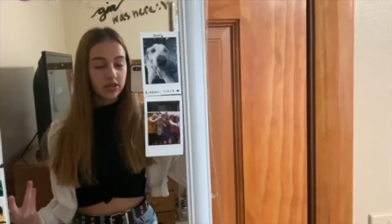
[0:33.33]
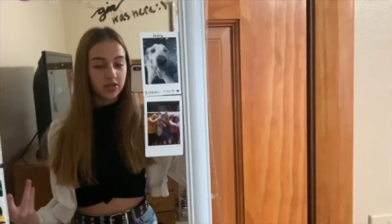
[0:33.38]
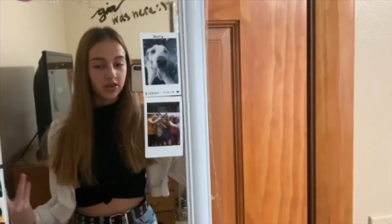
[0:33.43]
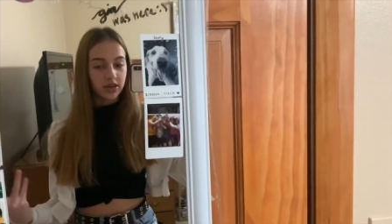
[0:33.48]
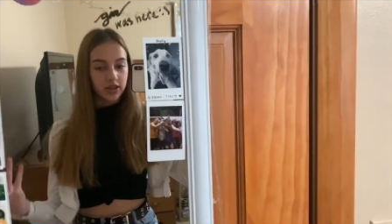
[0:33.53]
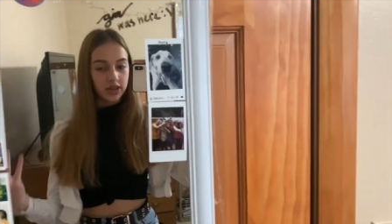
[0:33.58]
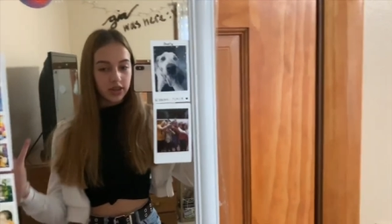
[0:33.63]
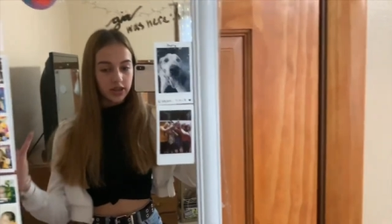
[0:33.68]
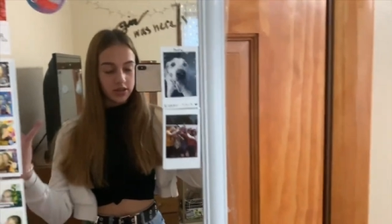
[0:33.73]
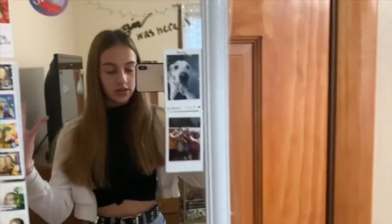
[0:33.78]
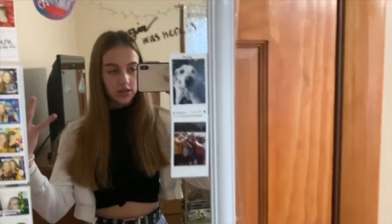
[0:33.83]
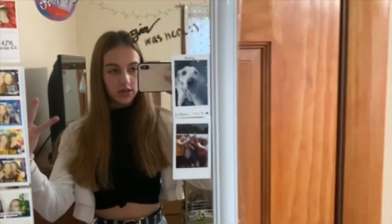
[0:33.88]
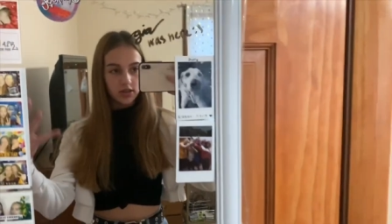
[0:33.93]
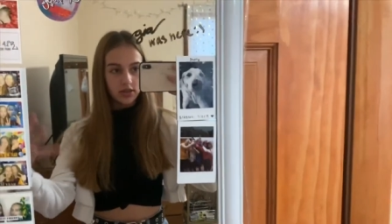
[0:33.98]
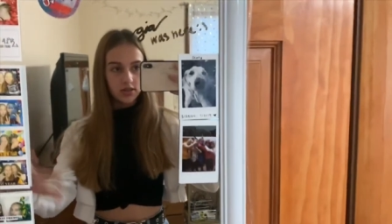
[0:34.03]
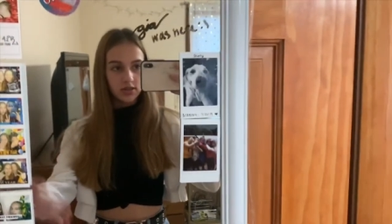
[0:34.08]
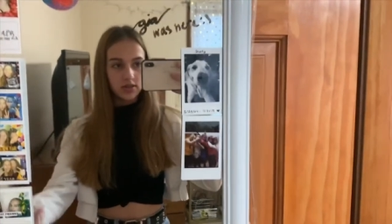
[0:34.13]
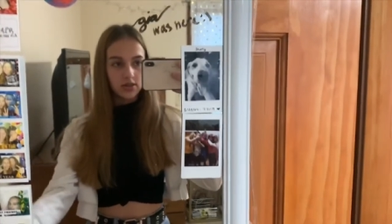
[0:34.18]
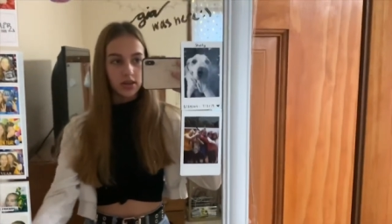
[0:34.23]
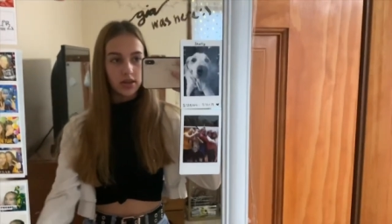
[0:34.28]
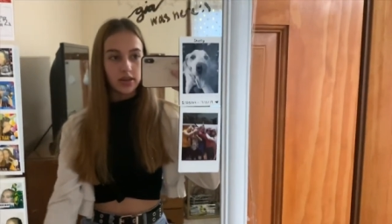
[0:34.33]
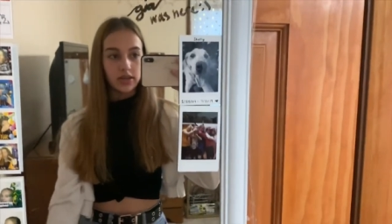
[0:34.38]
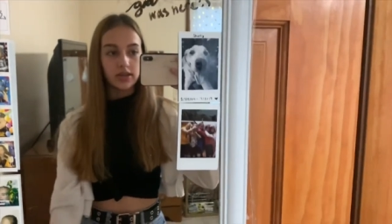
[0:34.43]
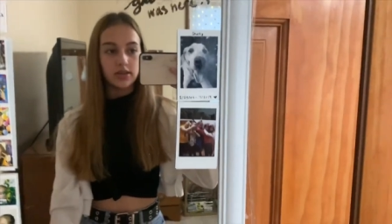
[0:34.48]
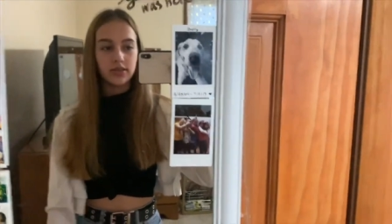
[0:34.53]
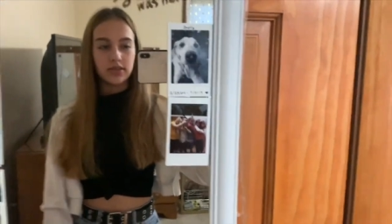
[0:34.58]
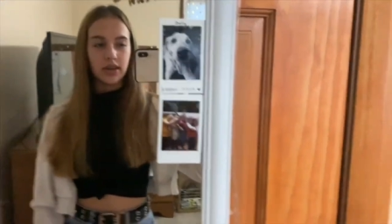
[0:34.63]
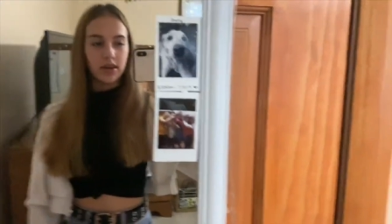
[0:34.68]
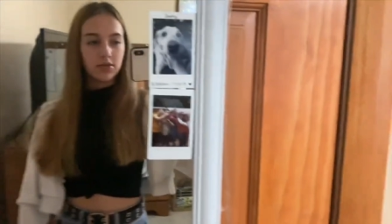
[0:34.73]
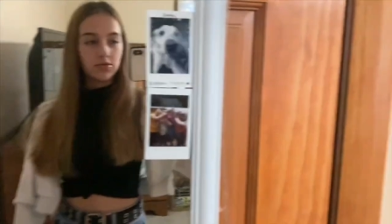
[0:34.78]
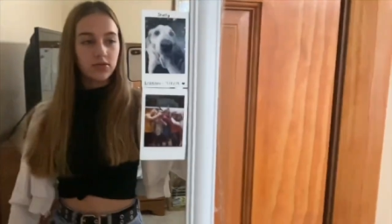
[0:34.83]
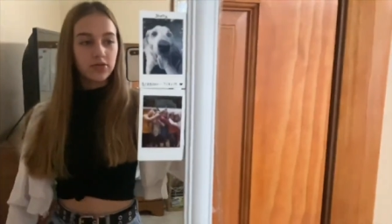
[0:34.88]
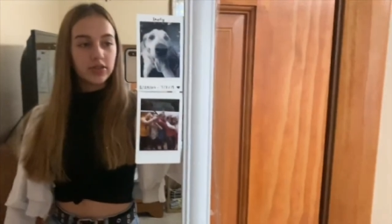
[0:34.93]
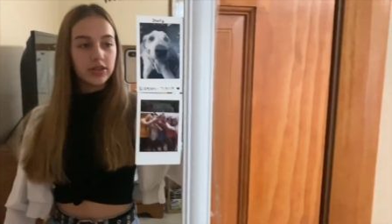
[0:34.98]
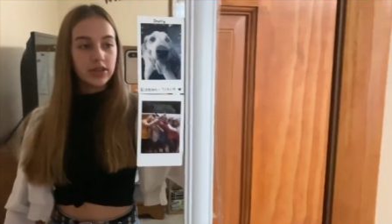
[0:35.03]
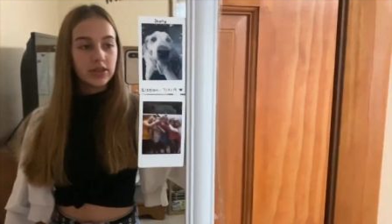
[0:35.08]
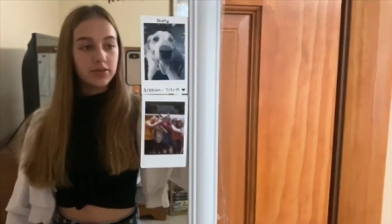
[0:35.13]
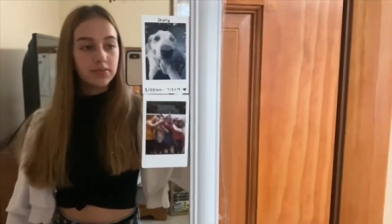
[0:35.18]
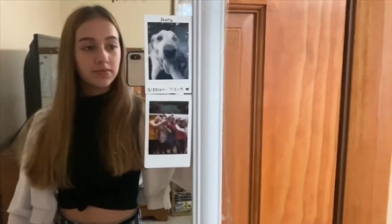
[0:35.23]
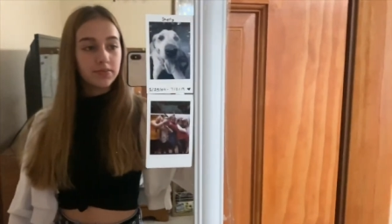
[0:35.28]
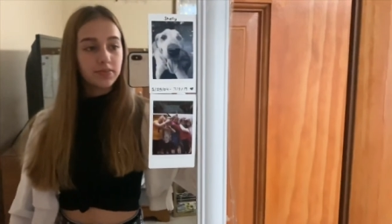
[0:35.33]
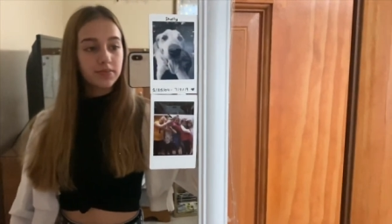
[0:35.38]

ready here is today's outfit.